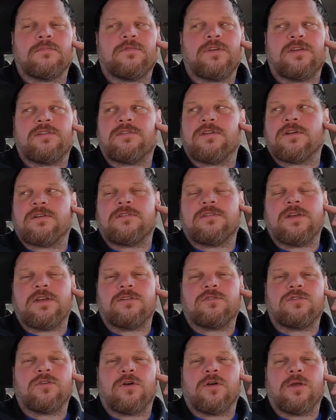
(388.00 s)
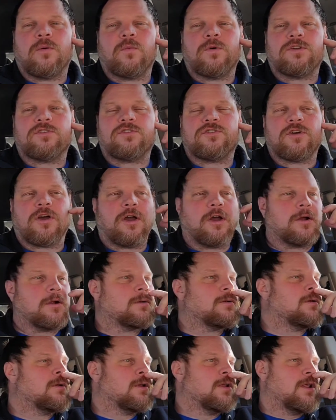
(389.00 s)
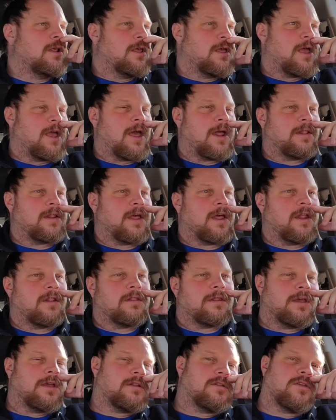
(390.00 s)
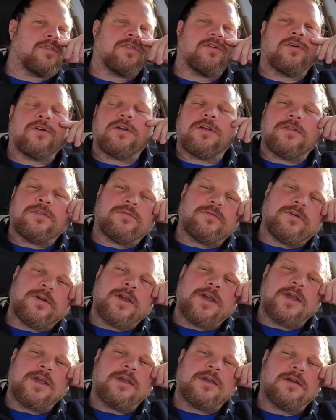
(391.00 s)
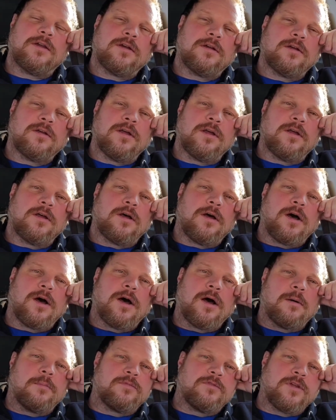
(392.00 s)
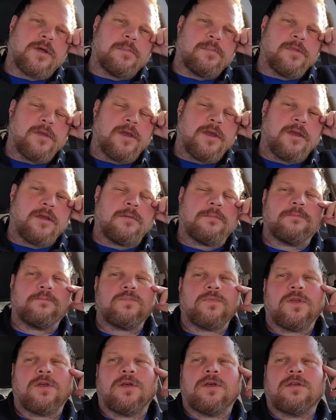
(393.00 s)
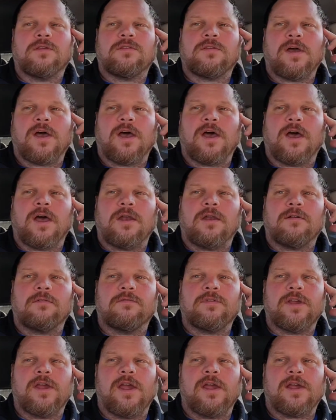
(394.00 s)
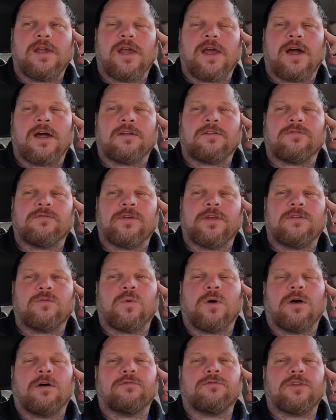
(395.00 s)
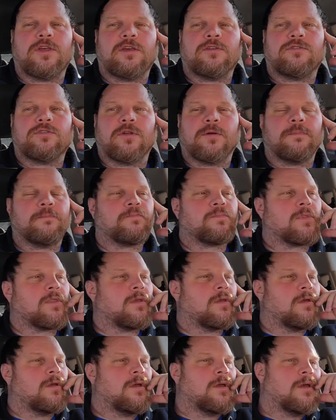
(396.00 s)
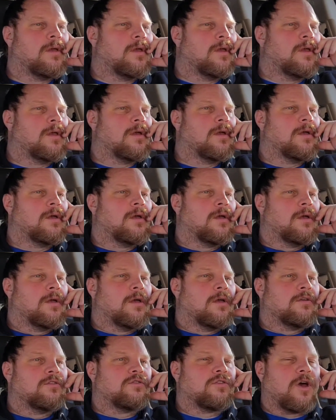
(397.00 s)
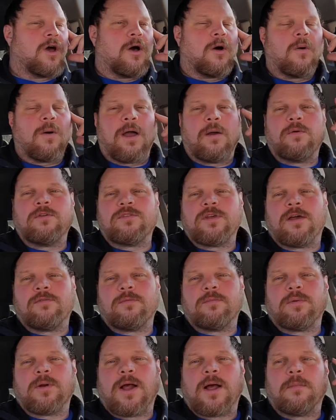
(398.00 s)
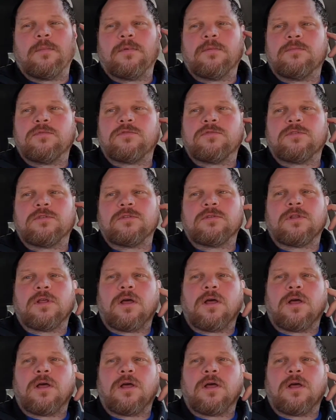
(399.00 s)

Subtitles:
V6 diesel it would start, and then like the 33 something said V8 gas, V12 diesel. So I was having problems.